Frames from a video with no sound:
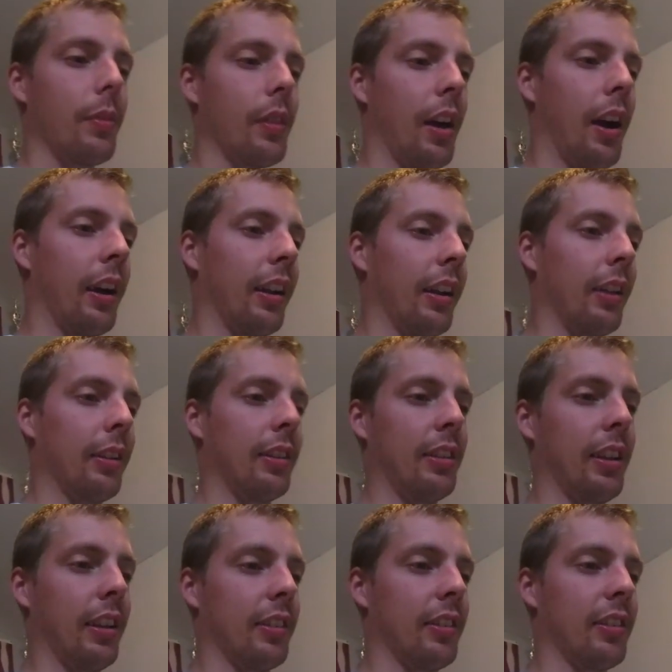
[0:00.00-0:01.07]
I'm going to
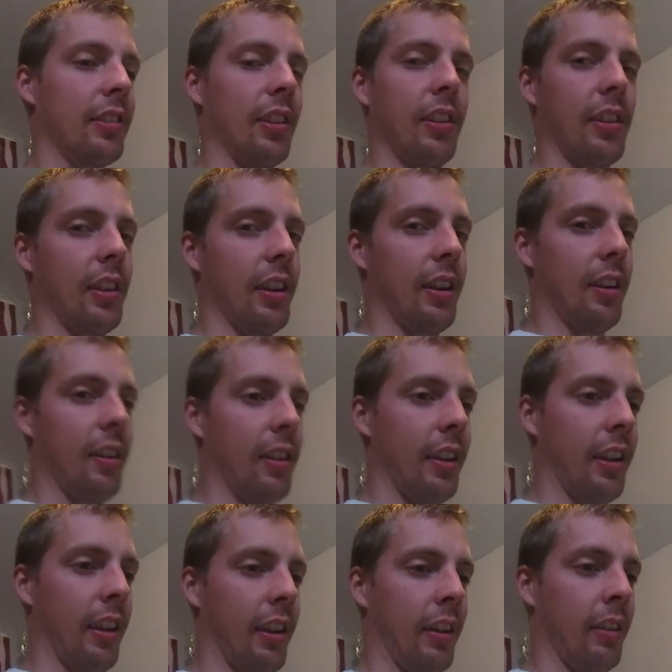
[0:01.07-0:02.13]
stick this in there,
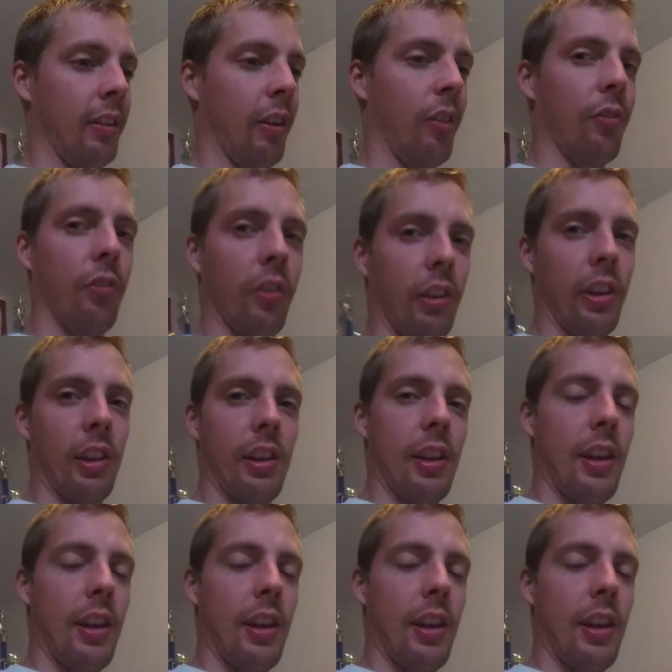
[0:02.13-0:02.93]
and hopefully